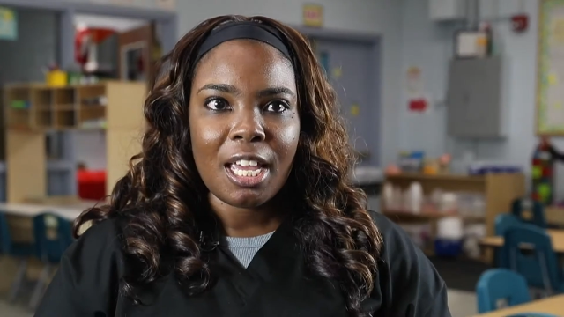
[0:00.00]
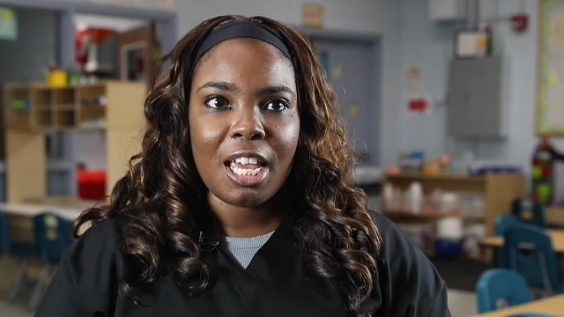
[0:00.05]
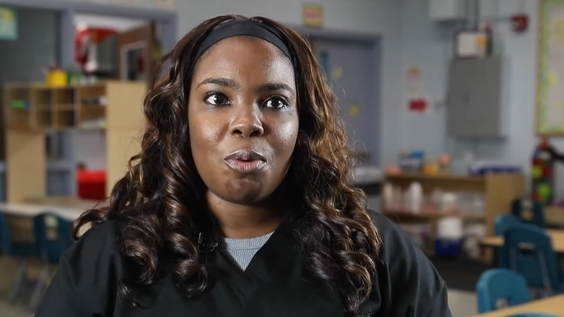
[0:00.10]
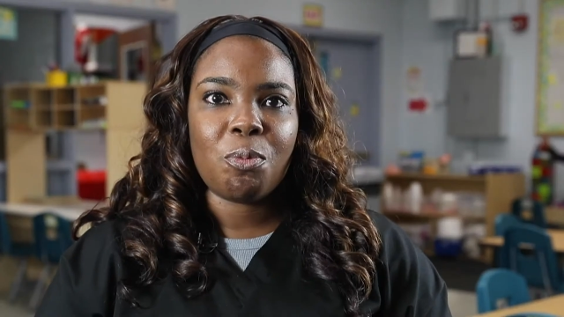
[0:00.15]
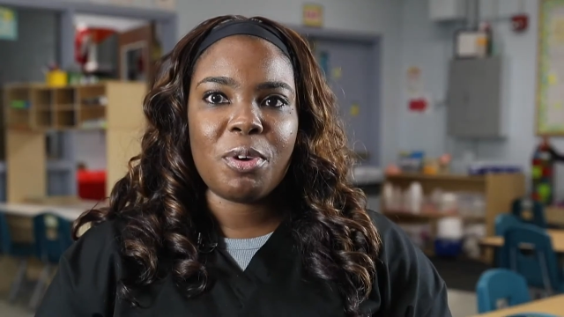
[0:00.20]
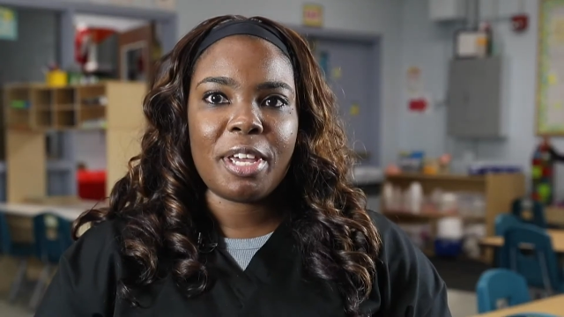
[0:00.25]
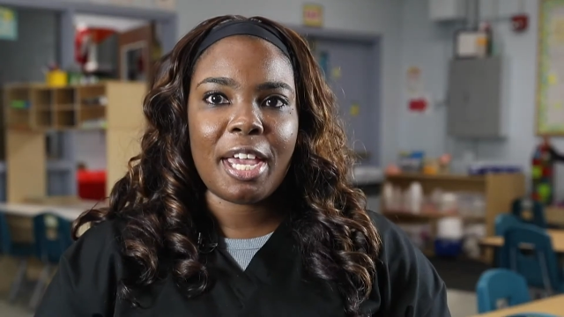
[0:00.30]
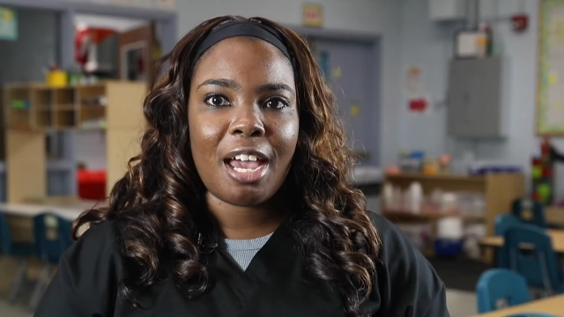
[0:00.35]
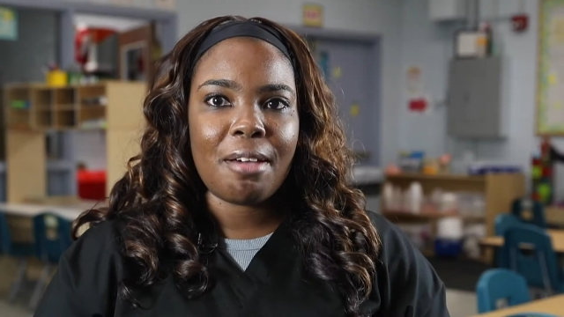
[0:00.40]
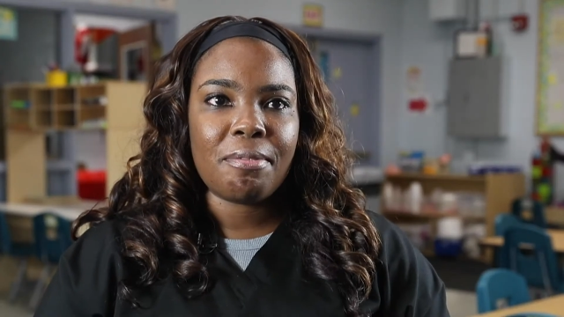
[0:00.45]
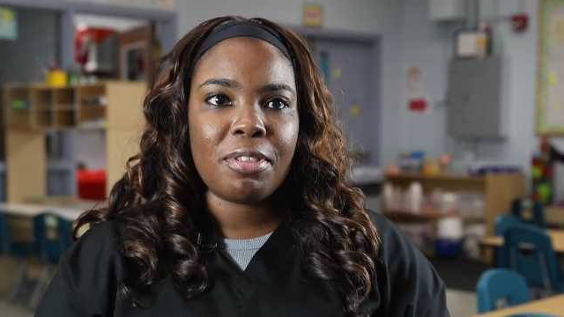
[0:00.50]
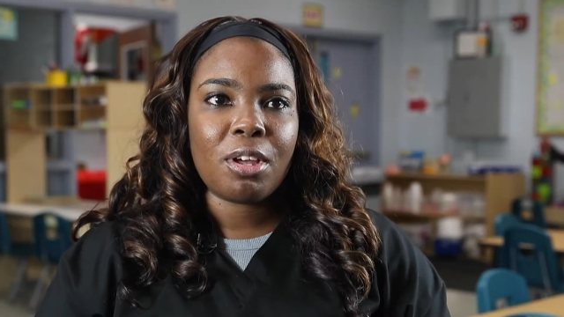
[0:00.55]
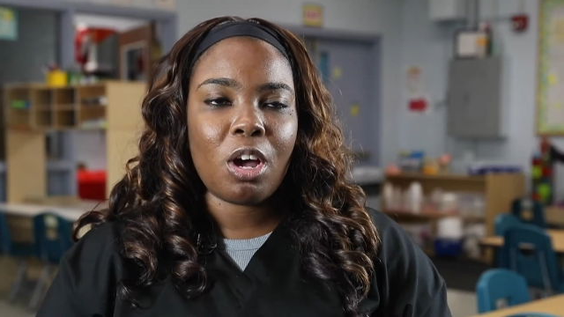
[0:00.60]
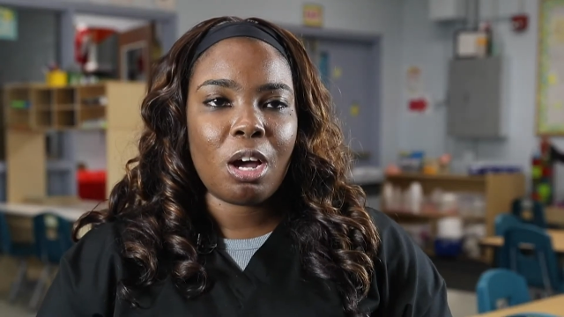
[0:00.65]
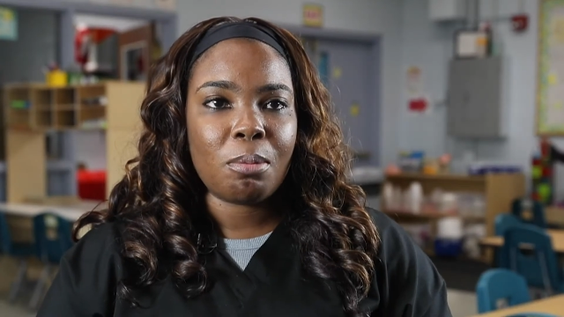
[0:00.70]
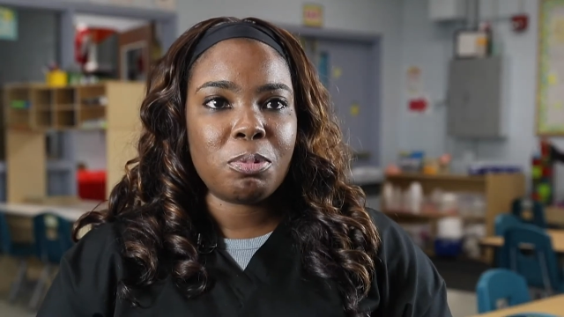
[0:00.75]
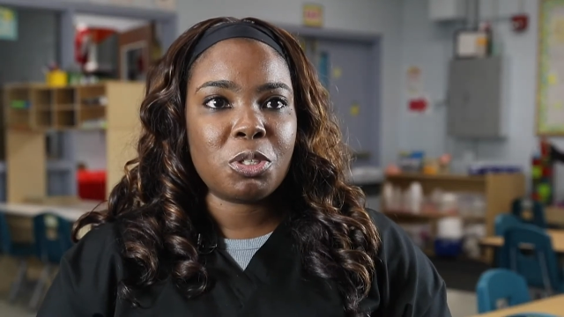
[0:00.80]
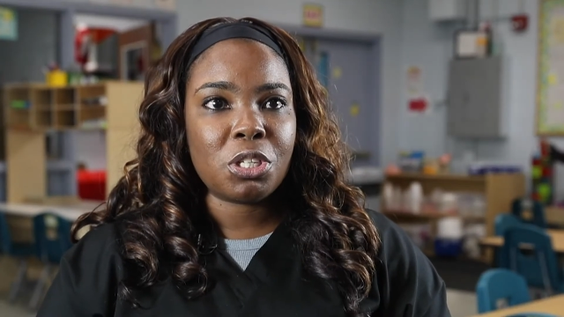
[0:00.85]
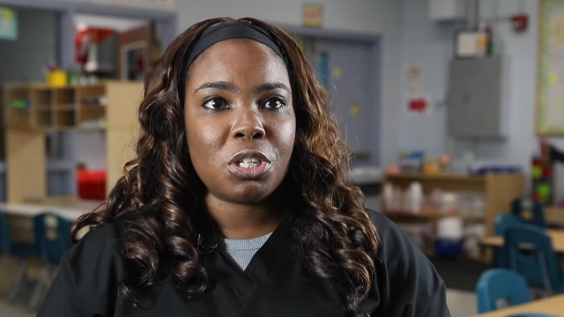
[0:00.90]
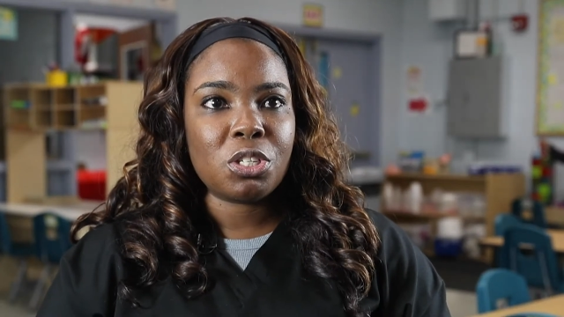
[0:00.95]
And we have the
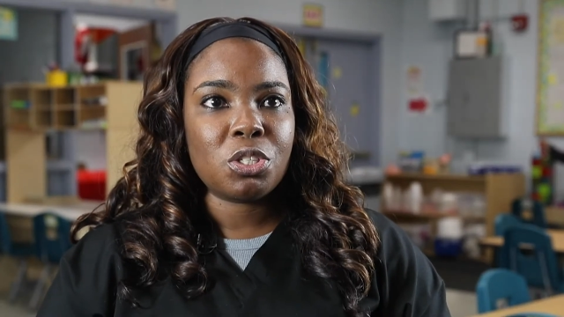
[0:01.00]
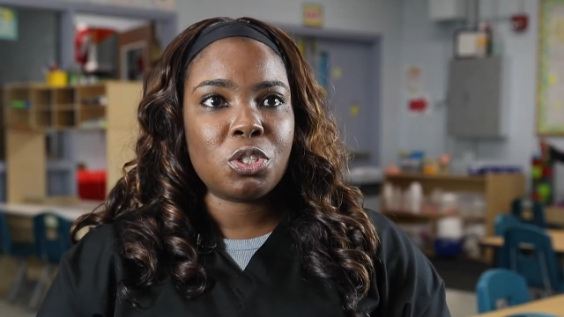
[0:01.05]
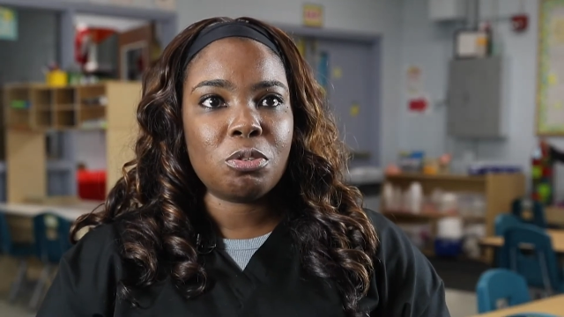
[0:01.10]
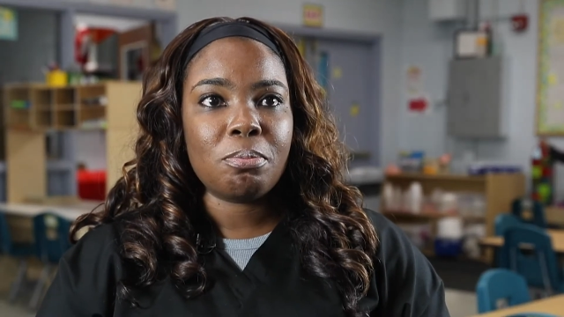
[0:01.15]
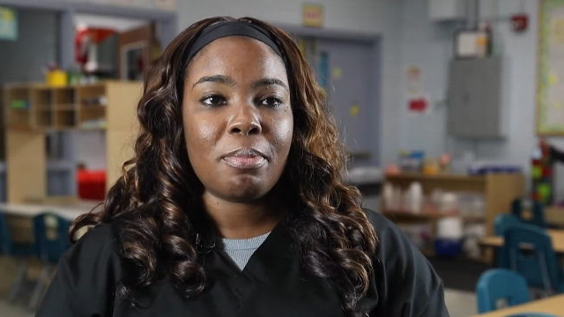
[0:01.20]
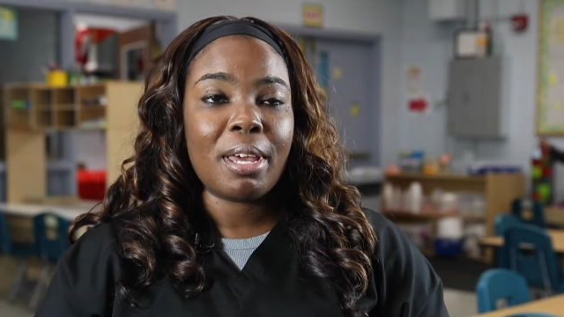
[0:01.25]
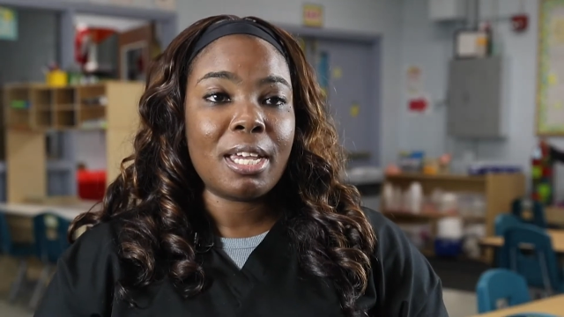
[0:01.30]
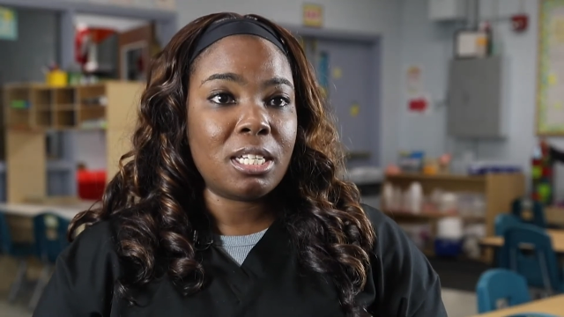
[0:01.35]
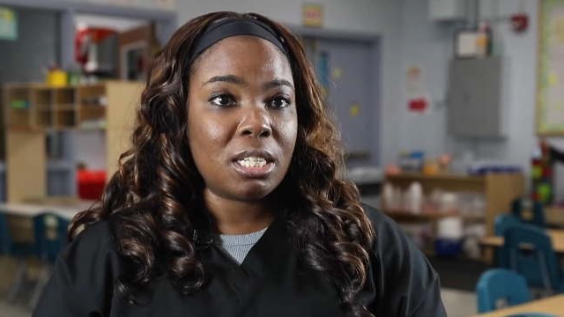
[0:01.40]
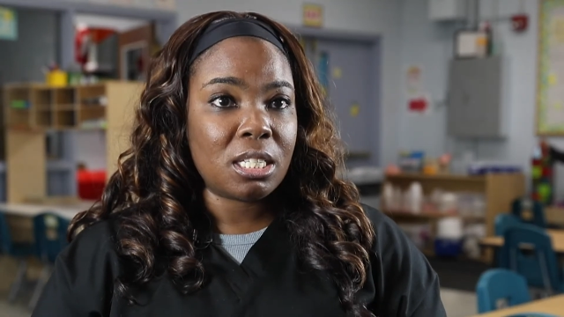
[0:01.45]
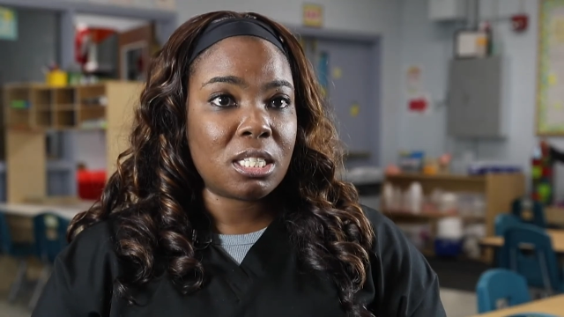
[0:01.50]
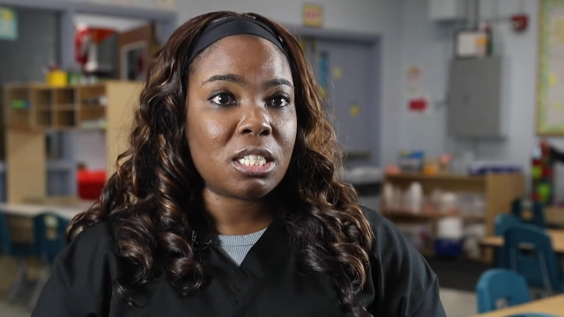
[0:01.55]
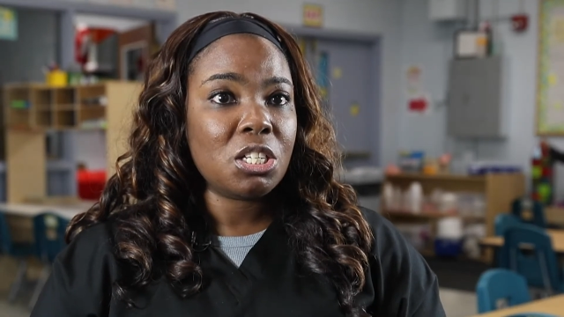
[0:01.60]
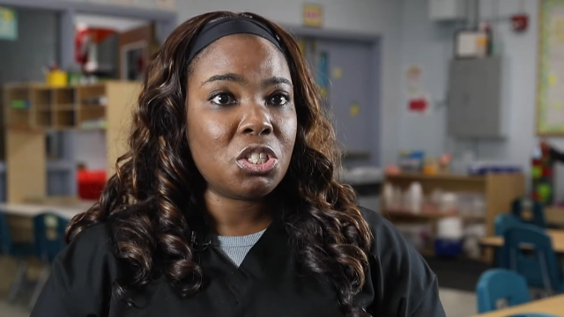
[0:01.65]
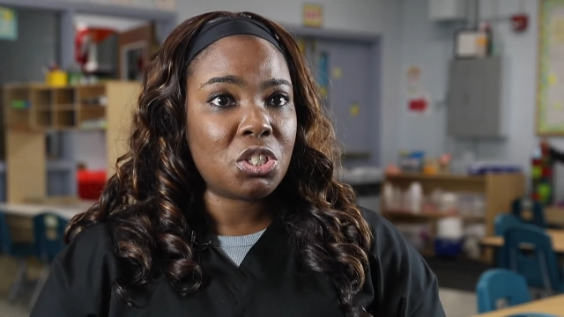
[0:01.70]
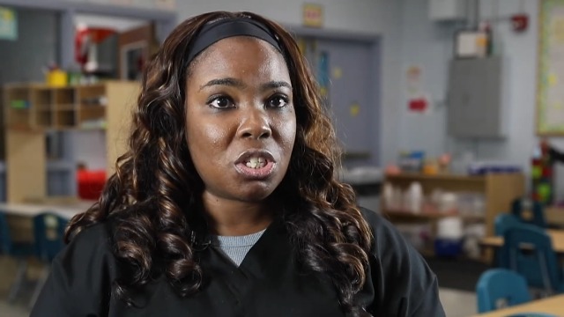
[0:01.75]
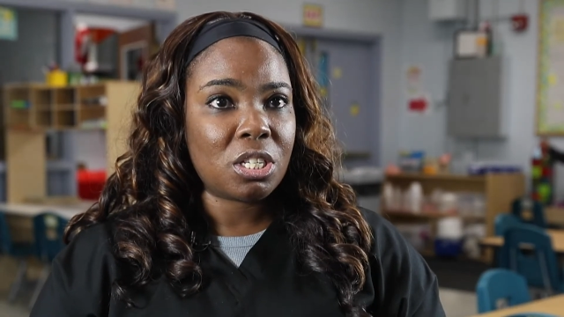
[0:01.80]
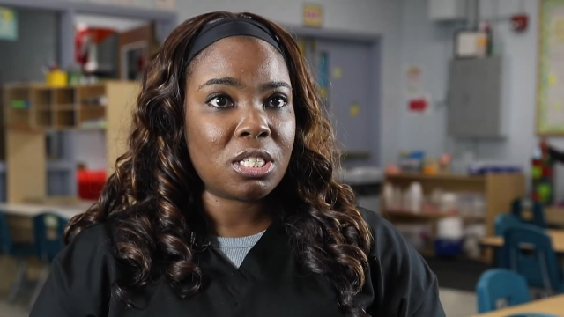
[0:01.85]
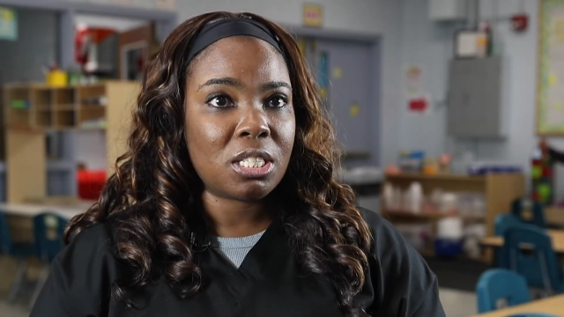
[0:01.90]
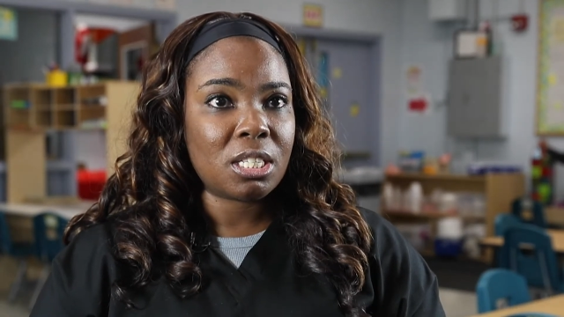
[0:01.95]
option to make
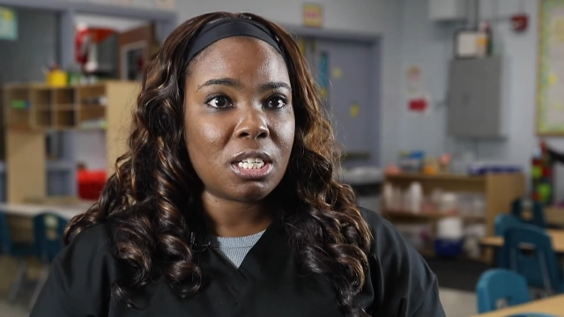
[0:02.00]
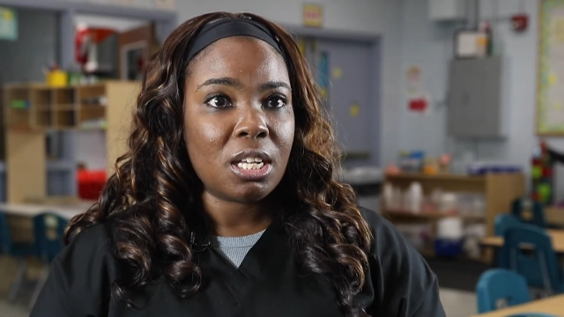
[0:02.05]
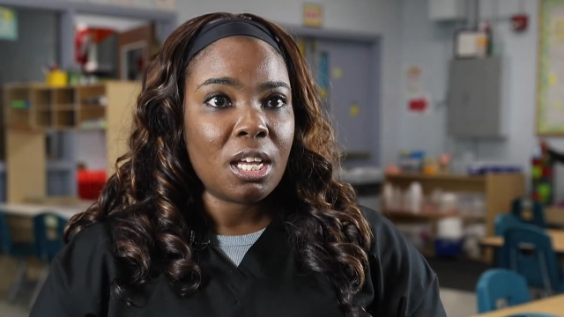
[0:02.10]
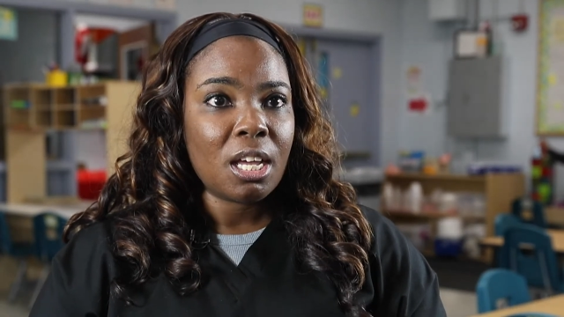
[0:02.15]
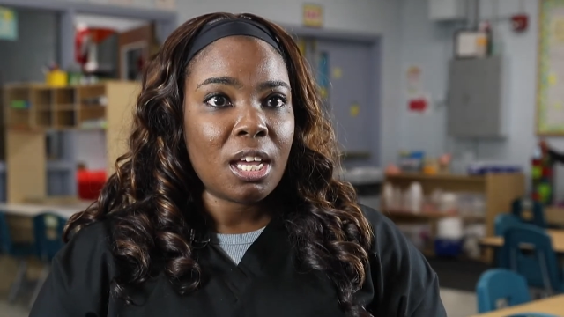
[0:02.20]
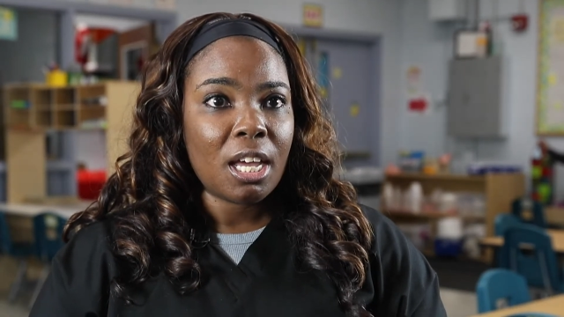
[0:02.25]
decisions